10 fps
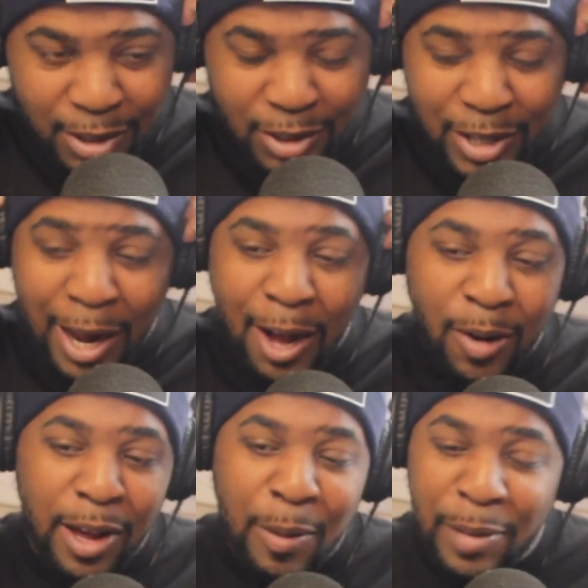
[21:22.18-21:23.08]
Shout
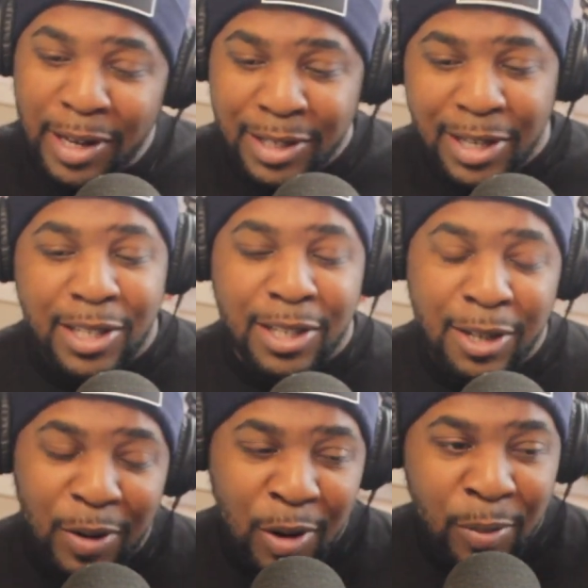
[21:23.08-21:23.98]
out Hammond because they
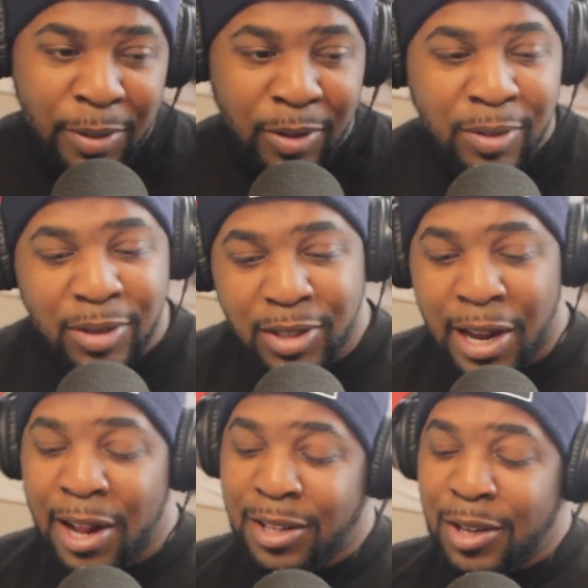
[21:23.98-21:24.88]
still open. Hey,
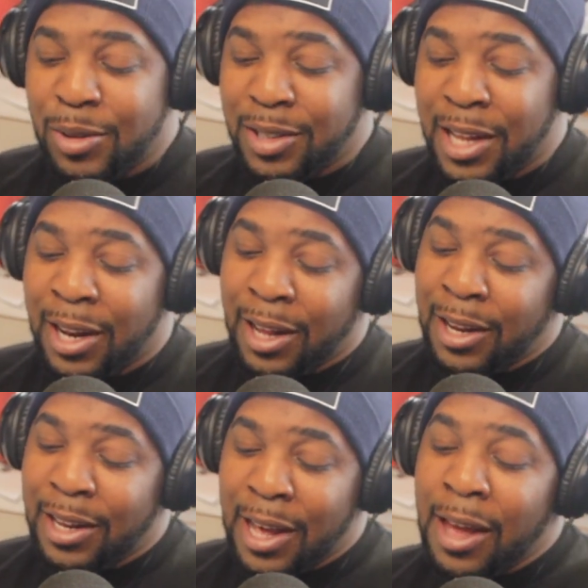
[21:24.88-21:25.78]
shout out the whole state of
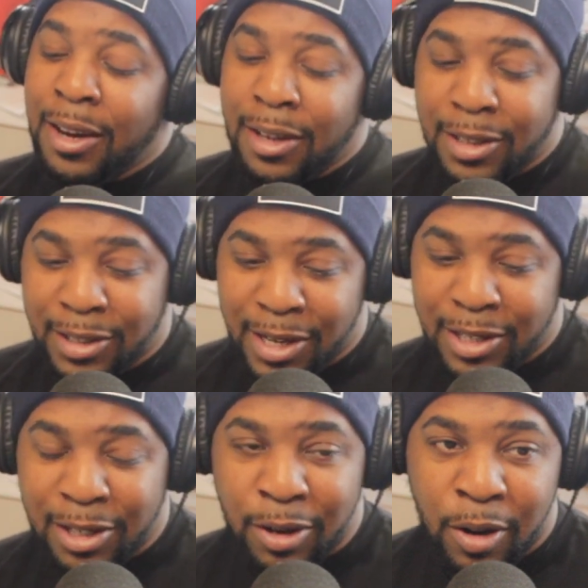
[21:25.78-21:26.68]
Indiana because they
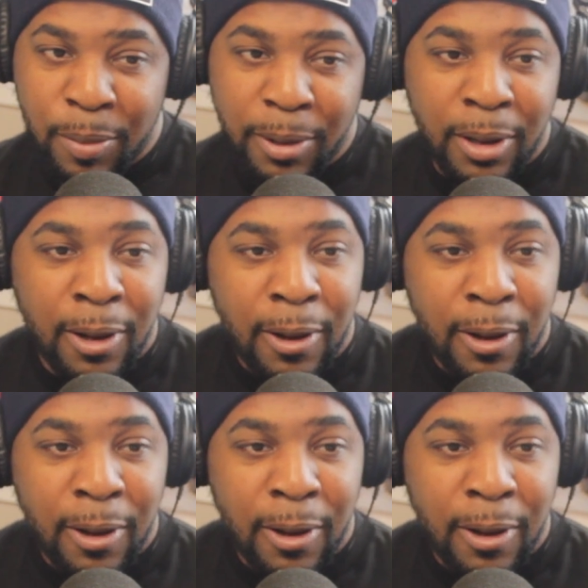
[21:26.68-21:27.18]
still open.